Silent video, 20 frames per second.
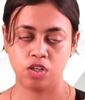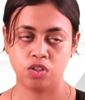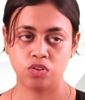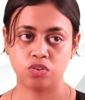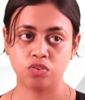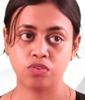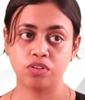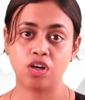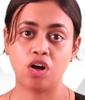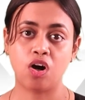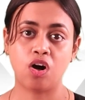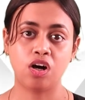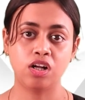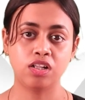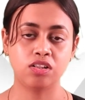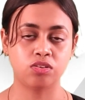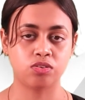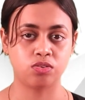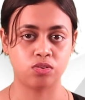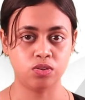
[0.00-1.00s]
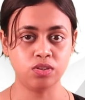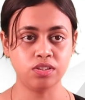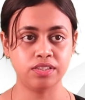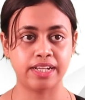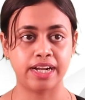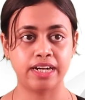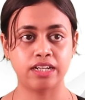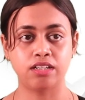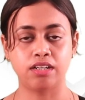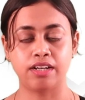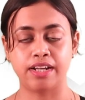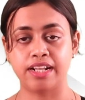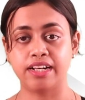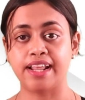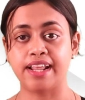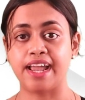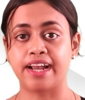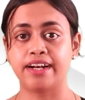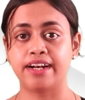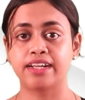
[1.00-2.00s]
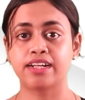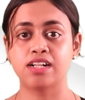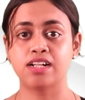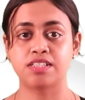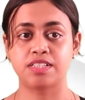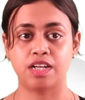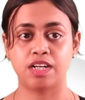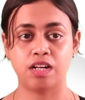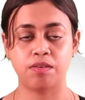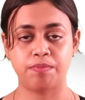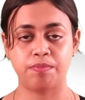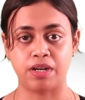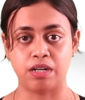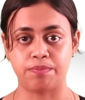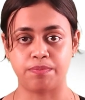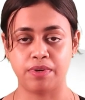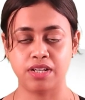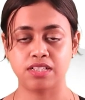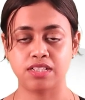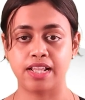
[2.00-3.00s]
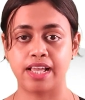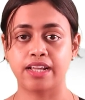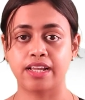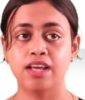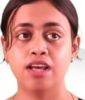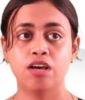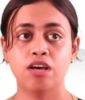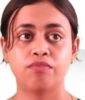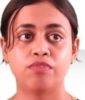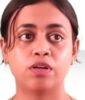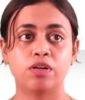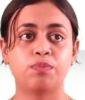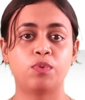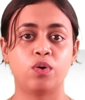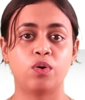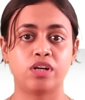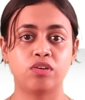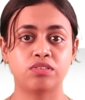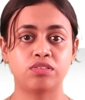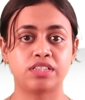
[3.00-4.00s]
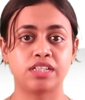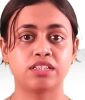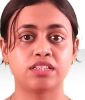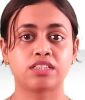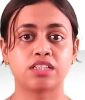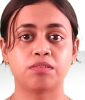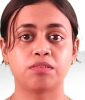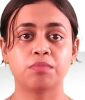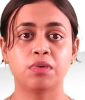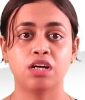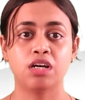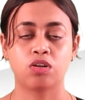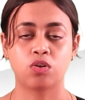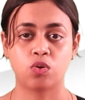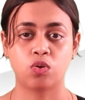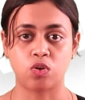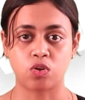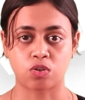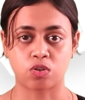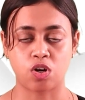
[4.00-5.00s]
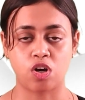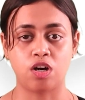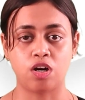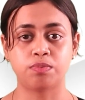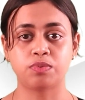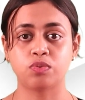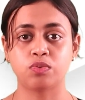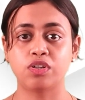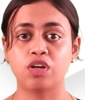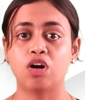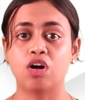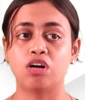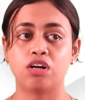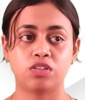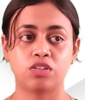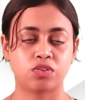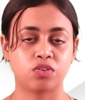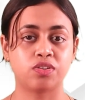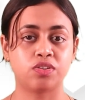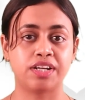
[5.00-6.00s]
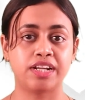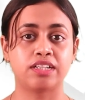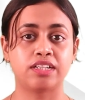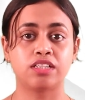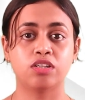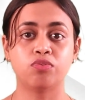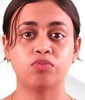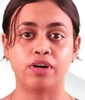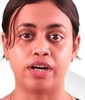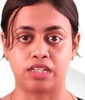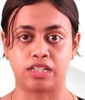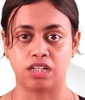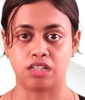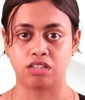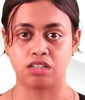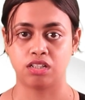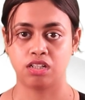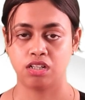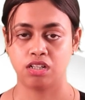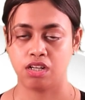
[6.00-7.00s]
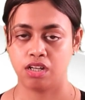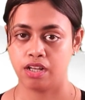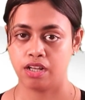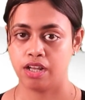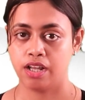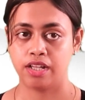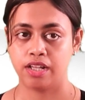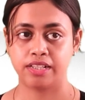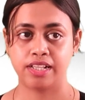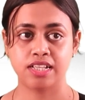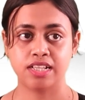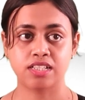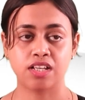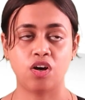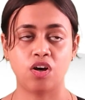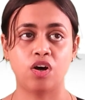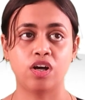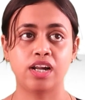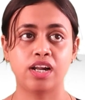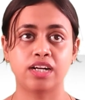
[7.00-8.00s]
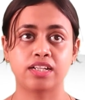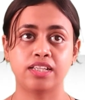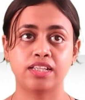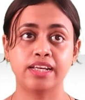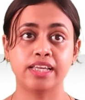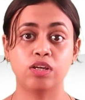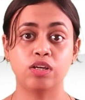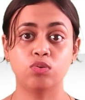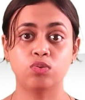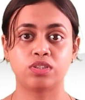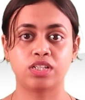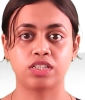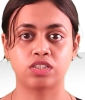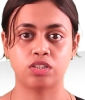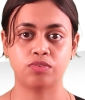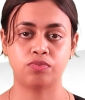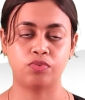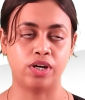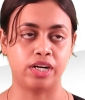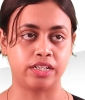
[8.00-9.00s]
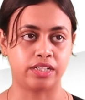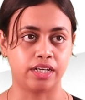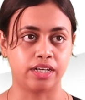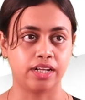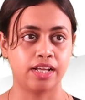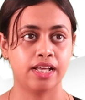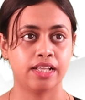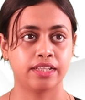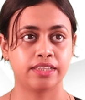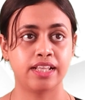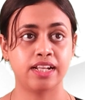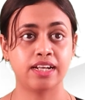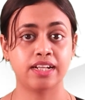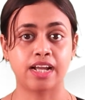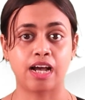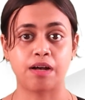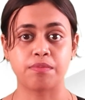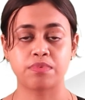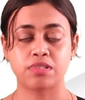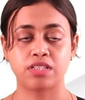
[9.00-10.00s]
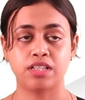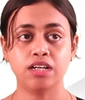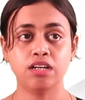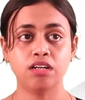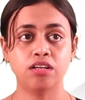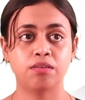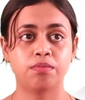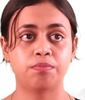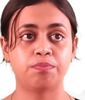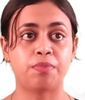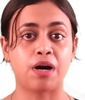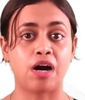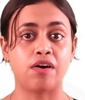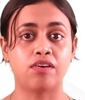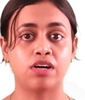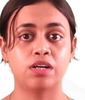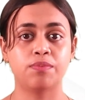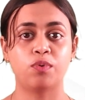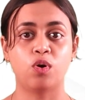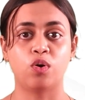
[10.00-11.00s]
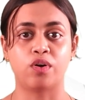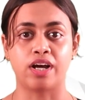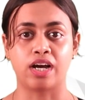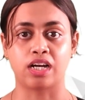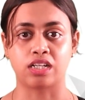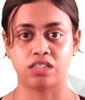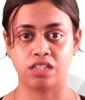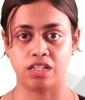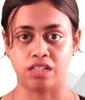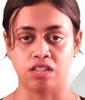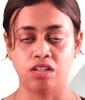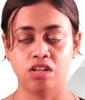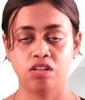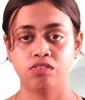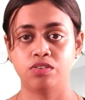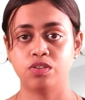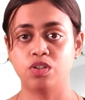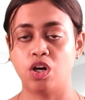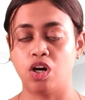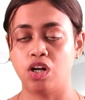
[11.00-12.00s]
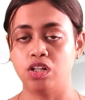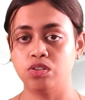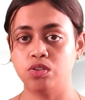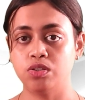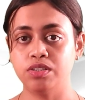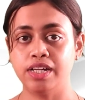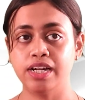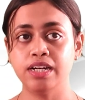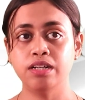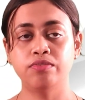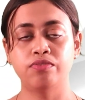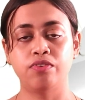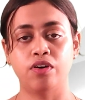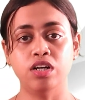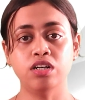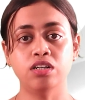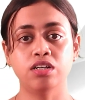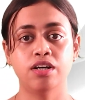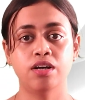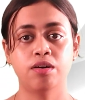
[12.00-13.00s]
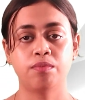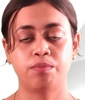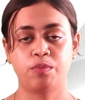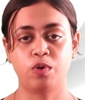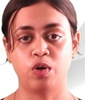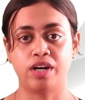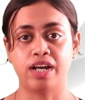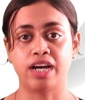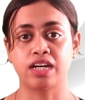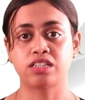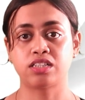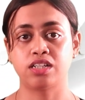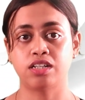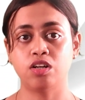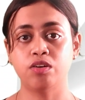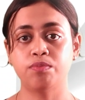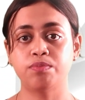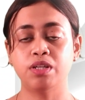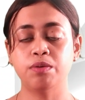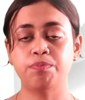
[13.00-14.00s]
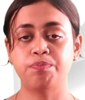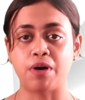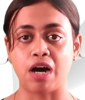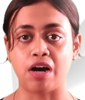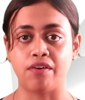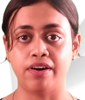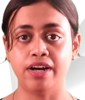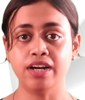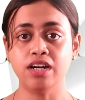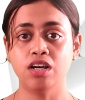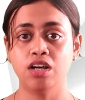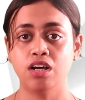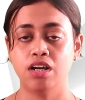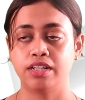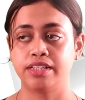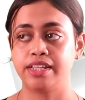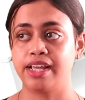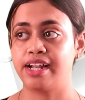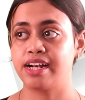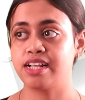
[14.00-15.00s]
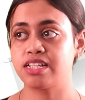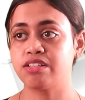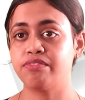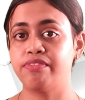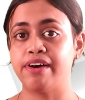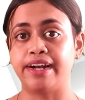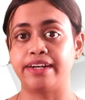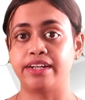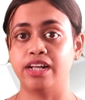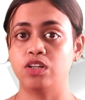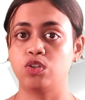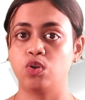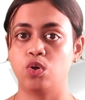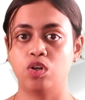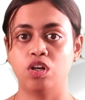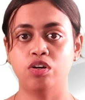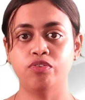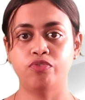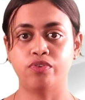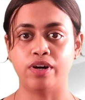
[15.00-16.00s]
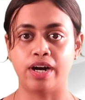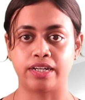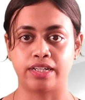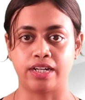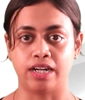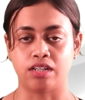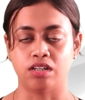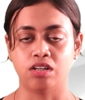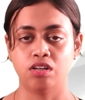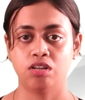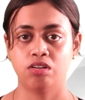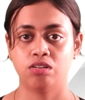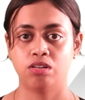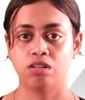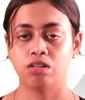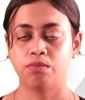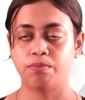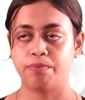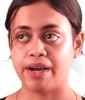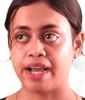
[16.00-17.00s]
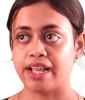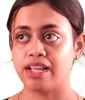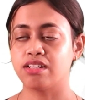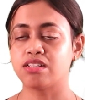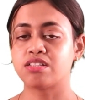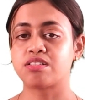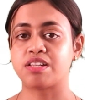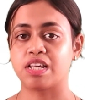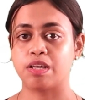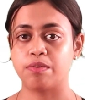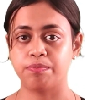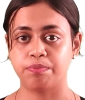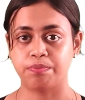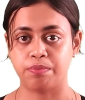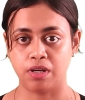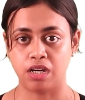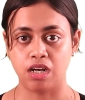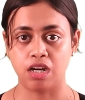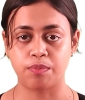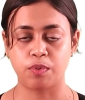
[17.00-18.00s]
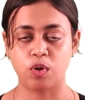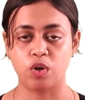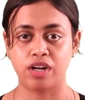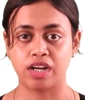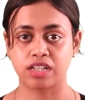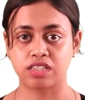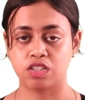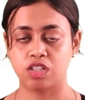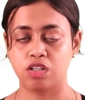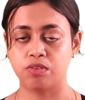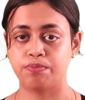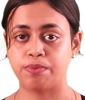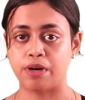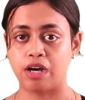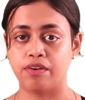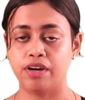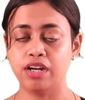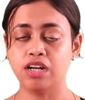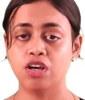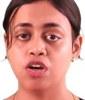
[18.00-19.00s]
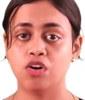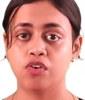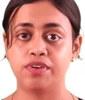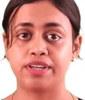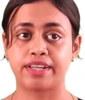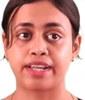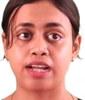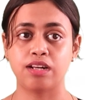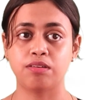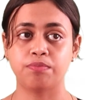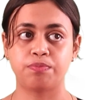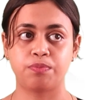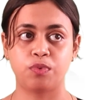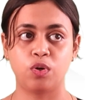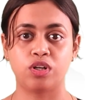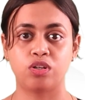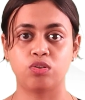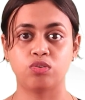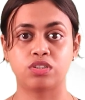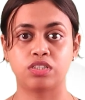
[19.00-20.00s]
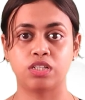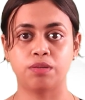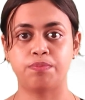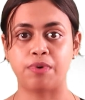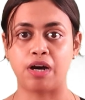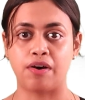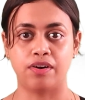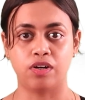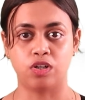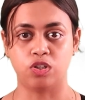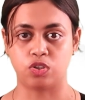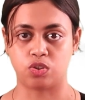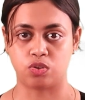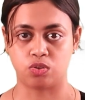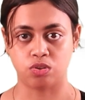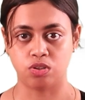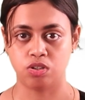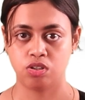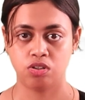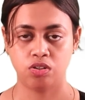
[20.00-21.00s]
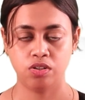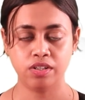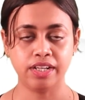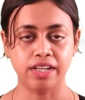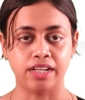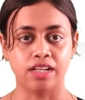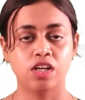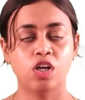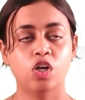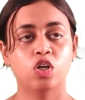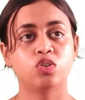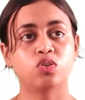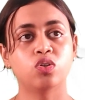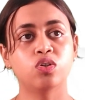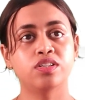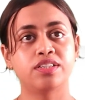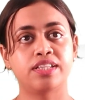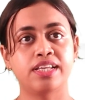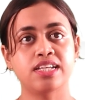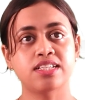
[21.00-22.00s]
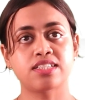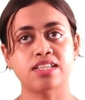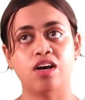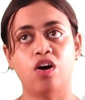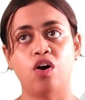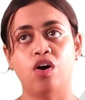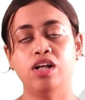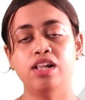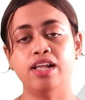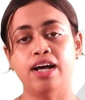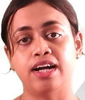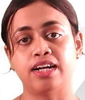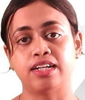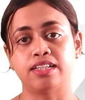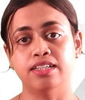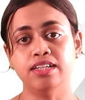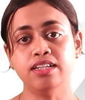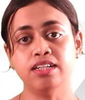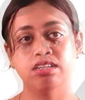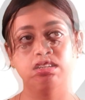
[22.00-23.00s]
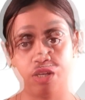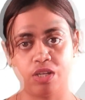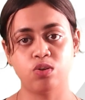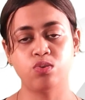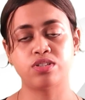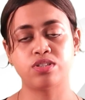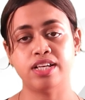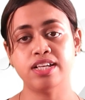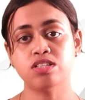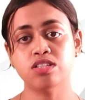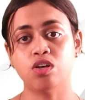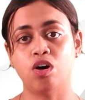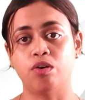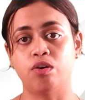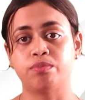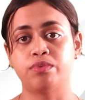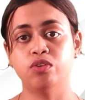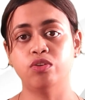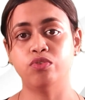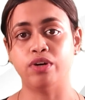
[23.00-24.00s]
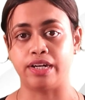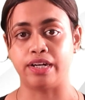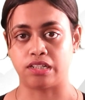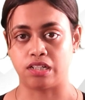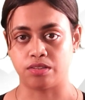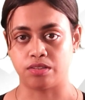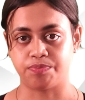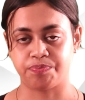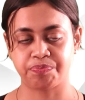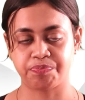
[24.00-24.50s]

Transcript: So we all know that in agricultural purpose, like for producing some crops, we also need the water. These all are the uses of water. Then comes the power production. We all know that for production of the power, there is a vital role of water. By steam production of power, we can produce the power also. Okay. So these all are the uses of the water.